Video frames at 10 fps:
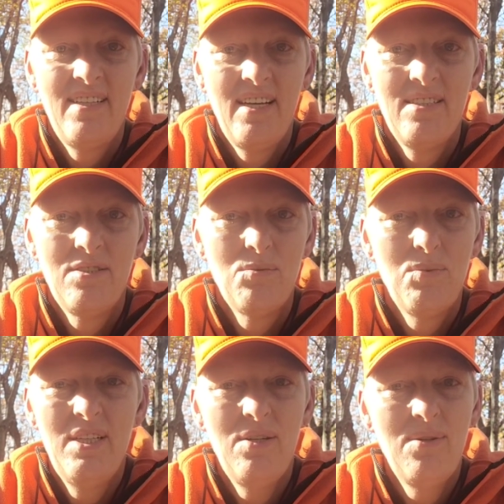days.
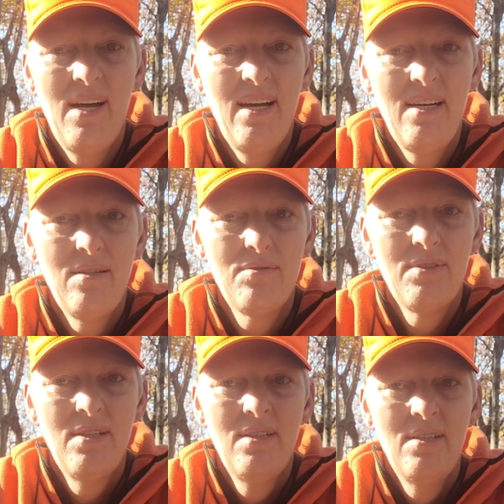We don't have
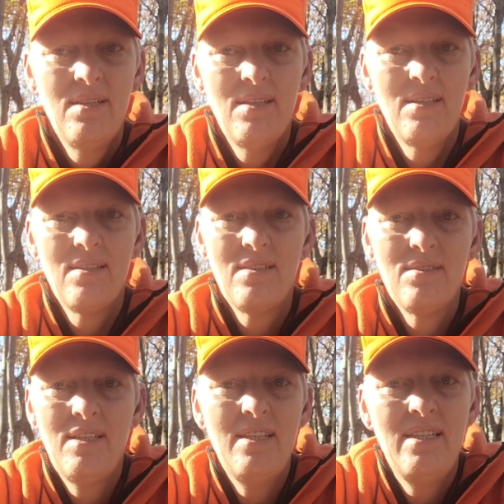
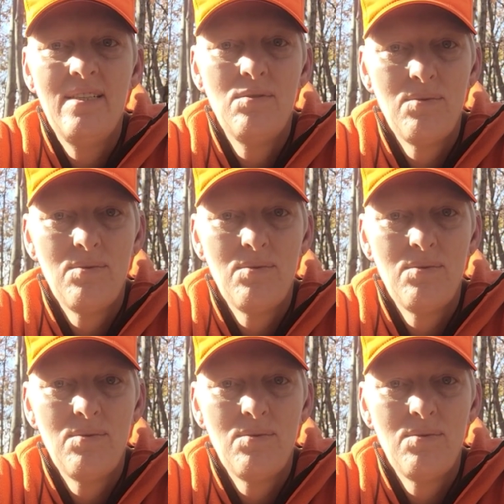any